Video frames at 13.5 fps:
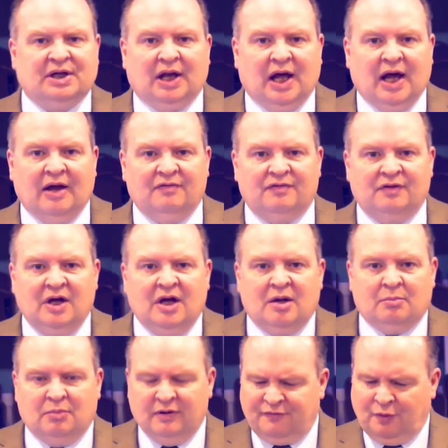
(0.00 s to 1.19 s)
life
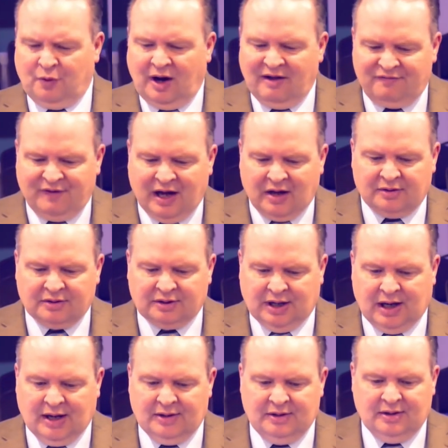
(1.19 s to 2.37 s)
before I found
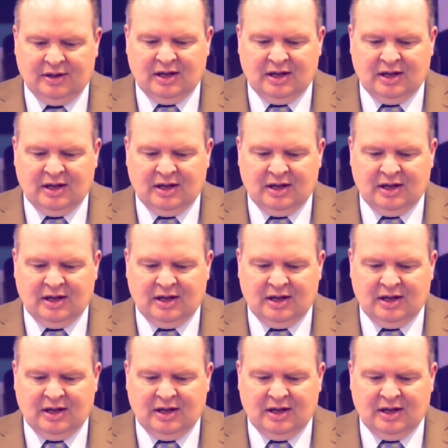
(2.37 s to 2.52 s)
God,